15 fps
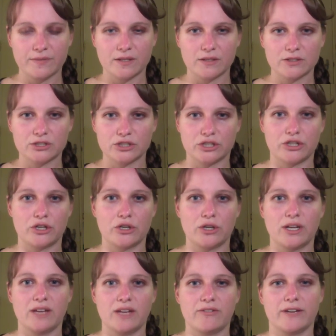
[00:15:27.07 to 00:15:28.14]
So
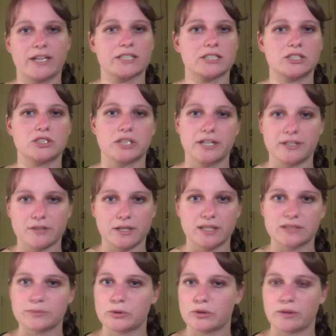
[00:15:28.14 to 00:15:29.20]
if I actually try and
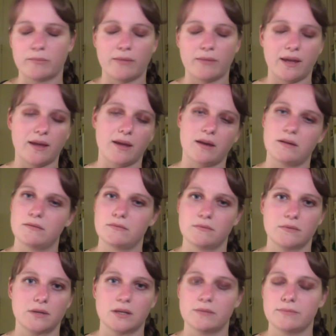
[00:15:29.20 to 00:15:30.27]
transport them, they get
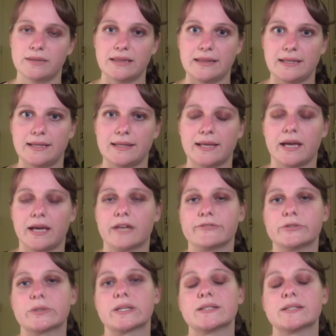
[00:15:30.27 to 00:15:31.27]
completely out of order.